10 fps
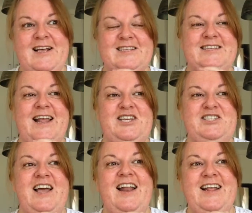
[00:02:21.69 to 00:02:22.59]
/
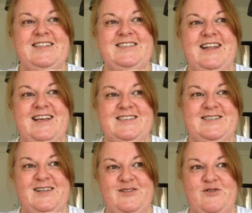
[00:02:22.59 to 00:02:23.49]
yelling /
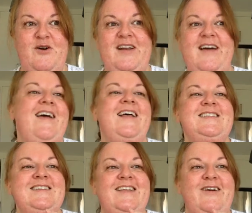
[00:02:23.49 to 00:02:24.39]
throwing our hands
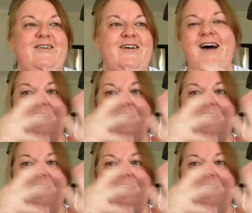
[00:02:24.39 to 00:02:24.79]
in the air and going